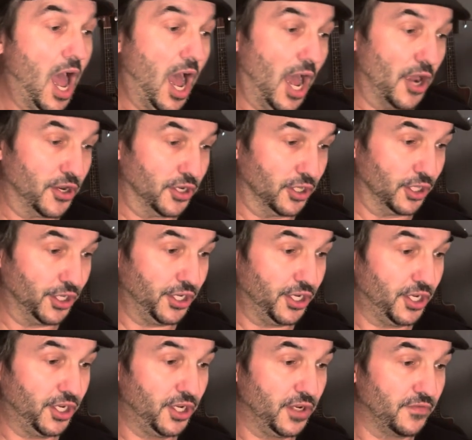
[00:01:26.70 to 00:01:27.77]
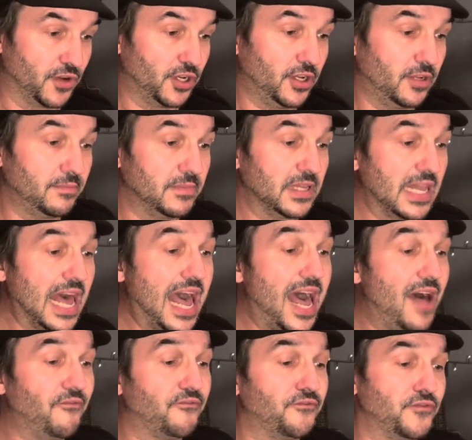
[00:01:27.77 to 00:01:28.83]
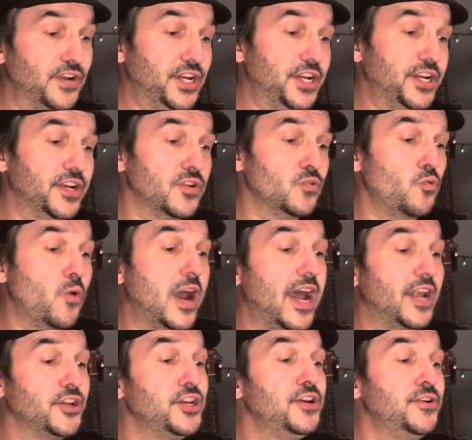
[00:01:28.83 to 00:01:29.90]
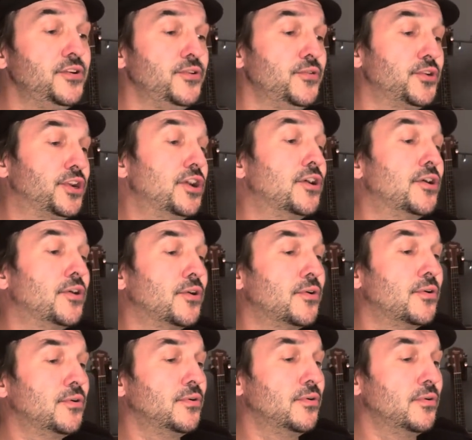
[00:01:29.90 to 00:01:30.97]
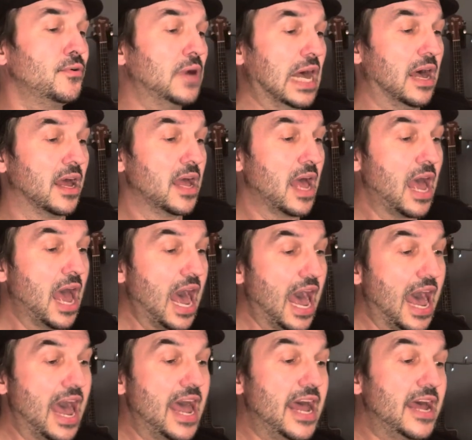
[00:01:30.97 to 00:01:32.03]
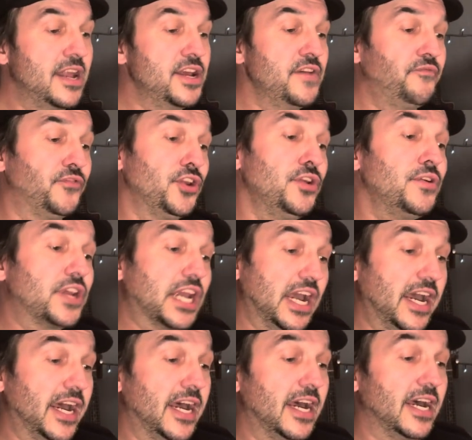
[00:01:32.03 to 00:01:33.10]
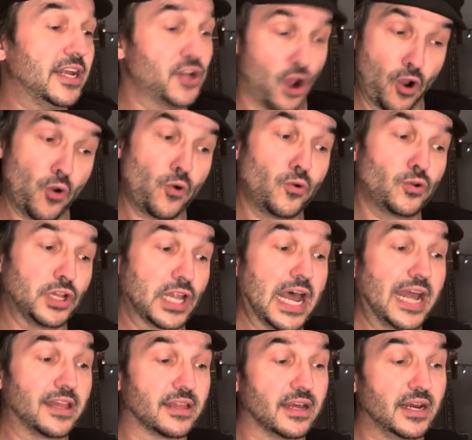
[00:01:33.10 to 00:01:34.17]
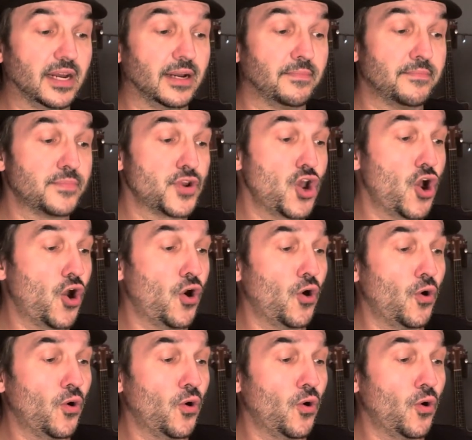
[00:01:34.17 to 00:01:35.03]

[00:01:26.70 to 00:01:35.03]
and you leave 'em laughing when you go. And if you care, don't let them know.